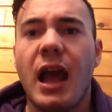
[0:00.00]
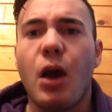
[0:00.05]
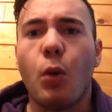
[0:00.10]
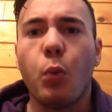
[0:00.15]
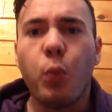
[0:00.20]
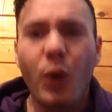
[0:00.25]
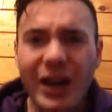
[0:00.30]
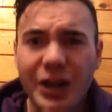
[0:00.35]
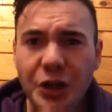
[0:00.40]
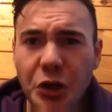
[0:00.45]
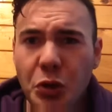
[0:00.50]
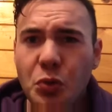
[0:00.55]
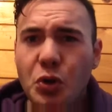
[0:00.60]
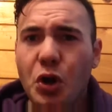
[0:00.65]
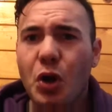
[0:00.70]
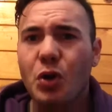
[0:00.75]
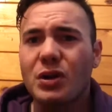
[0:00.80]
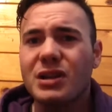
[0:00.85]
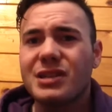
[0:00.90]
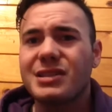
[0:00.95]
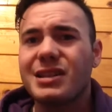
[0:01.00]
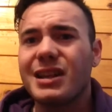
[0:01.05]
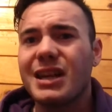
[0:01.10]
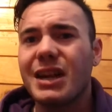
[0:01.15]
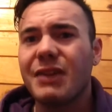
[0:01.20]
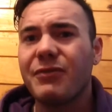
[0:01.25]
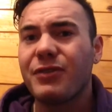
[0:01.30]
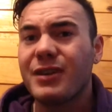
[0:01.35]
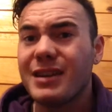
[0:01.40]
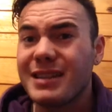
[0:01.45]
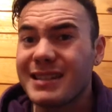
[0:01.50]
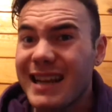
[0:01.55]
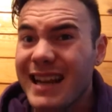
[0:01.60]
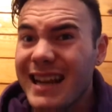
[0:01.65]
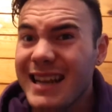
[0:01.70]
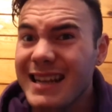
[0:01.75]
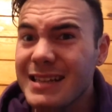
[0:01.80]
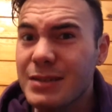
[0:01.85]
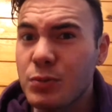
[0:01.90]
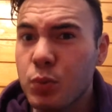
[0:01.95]
And when you notice the difference
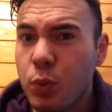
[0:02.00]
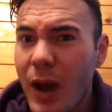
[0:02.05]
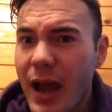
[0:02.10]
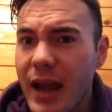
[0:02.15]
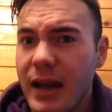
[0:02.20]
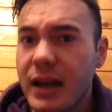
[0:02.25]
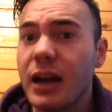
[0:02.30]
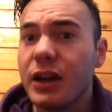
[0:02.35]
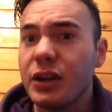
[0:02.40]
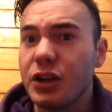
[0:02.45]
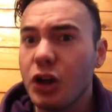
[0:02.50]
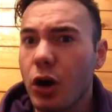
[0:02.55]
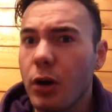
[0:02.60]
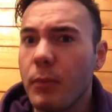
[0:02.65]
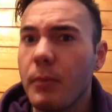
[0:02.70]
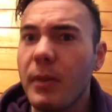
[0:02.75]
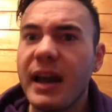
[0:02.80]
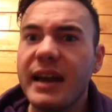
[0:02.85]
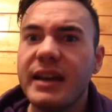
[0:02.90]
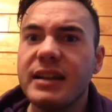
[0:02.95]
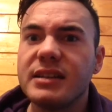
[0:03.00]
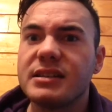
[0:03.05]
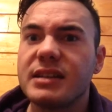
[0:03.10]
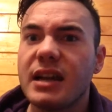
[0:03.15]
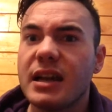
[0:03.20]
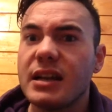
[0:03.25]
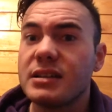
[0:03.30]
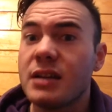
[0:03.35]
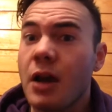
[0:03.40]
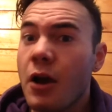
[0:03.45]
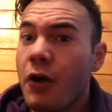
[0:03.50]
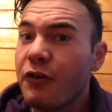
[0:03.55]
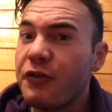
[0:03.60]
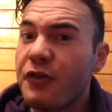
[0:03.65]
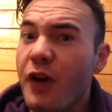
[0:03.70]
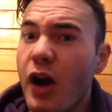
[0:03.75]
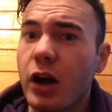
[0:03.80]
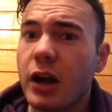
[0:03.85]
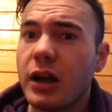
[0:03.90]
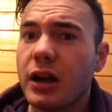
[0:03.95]
is when your mind says,
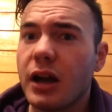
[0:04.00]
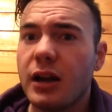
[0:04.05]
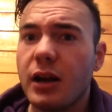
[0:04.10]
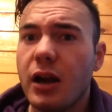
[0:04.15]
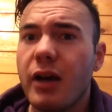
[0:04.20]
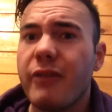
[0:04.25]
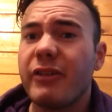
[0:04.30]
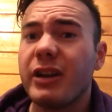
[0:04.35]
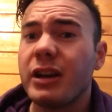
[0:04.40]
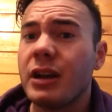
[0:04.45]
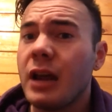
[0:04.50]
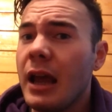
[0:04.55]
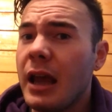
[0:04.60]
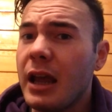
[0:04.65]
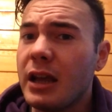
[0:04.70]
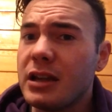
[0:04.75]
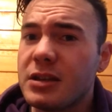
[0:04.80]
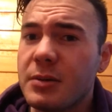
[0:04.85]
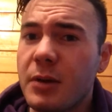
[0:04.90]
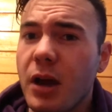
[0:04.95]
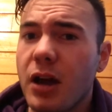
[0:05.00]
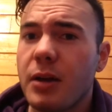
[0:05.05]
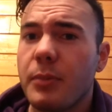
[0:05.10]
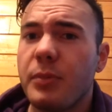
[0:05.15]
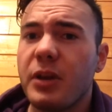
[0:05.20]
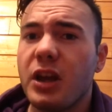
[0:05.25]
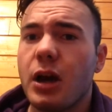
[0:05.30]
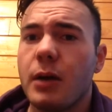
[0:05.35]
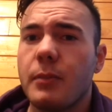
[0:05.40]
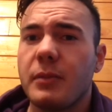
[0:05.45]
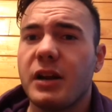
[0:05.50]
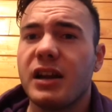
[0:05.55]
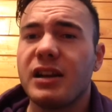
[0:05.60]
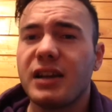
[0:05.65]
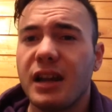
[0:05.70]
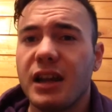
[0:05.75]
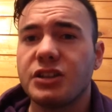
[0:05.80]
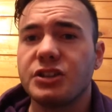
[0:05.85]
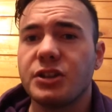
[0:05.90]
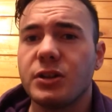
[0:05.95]
fuck it, I love it, it's gonna become an
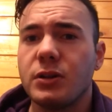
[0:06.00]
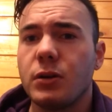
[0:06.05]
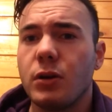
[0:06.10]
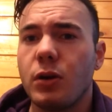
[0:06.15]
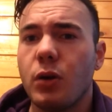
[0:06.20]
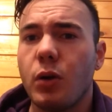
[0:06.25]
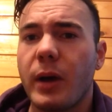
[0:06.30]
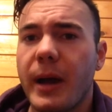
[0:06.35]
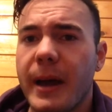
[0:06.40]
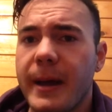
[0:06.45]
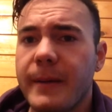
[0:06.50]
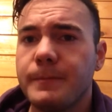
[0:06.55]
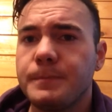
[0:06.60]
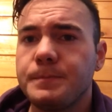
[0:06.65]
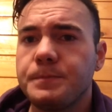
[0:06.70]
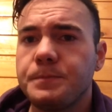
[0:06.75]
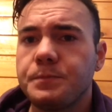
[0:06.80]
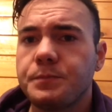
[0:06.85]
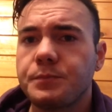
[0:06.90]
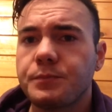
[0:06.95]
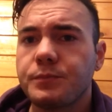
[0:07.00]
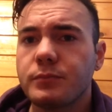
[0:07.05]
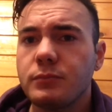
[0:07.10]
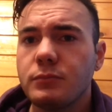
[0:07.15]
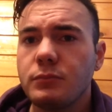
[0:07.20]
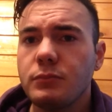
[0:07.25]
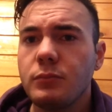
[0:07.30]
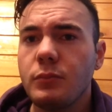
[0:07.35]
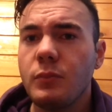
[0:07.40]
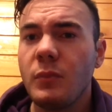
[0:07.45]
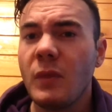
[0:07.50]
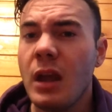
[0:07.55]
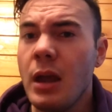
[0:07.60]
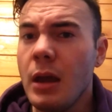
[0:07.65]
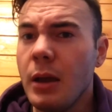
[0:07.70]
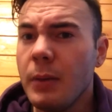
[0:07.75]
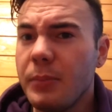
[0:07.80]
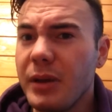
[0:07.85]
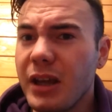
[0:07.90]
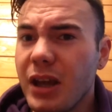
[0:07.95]
addiction, okay?
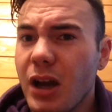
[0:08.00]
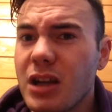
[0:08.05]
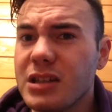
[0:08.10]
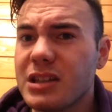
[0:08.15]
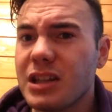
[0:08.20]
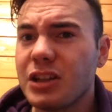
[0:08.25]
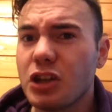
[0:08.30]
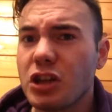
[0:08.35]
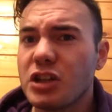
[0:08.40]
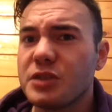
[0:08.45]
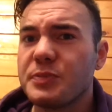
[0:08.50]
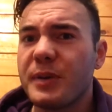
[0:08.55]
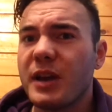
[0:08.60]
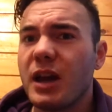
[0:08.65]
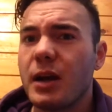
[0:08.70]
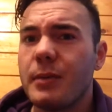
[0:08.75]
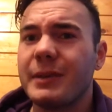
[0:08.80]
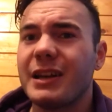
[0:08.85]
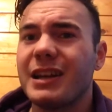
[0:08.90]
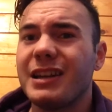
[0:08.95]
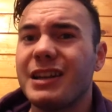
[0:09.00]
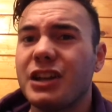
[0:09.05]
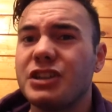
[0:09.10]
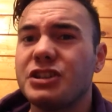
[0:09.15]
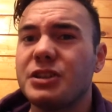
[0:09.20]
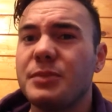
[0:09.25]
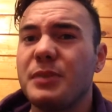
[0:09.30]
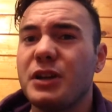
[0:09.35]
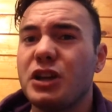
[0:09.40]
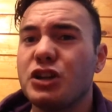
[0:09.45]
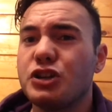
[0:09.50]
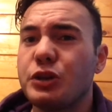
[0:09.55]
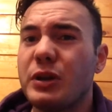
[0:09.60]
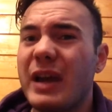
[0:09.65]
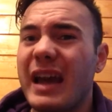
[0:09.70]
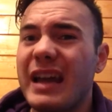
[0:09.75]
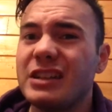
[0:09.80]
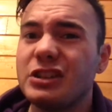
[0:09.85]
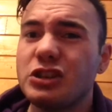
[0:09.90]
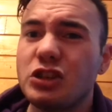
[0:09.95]
Because it does become an addiction, because you
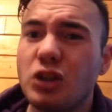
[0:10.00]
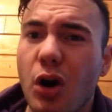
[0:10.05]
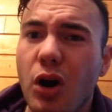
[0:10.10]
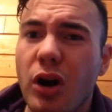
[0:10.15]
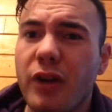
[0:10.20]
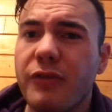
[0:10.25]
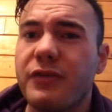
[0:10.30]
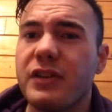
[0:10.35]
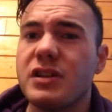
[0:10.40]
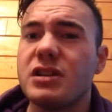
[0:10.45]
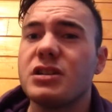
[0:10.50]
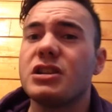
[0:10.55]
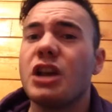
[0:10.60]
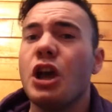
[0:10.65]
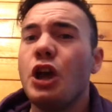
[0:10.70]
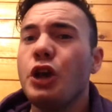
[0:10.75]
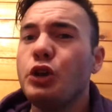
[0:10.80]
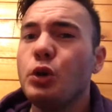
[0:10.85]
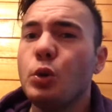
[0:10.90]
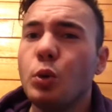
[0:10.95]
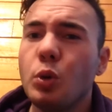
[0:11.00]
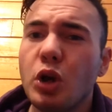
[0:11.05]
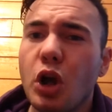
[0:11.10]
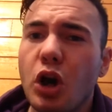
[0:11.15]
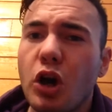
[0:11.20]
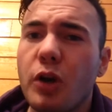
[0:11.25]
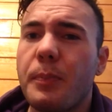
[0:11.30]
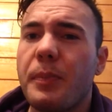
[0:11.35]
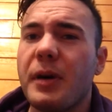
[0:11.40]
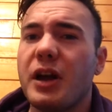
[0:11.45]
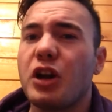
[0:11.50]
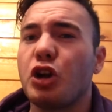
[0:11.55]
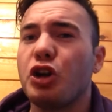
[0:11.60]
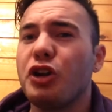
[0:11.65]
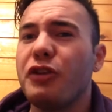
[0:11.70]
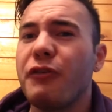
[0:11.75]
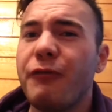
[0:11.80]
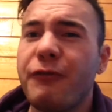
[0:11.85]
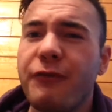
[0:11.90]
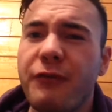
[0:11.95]
get endorphins, you look better,
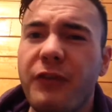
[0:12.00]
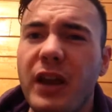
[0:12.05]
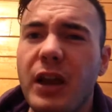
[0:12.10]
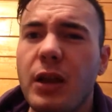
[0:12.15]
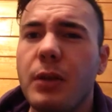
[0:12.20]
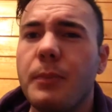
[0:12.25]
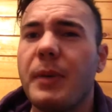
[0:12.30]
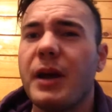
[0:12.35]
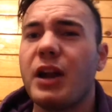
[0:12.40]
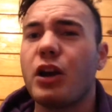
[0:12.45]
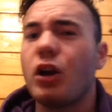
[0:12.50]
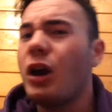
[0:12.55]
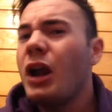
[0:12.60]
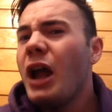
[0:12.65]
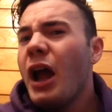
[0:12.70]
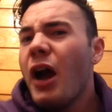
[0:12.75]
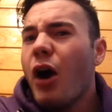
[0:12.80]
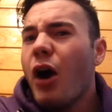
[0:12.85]
you feel better.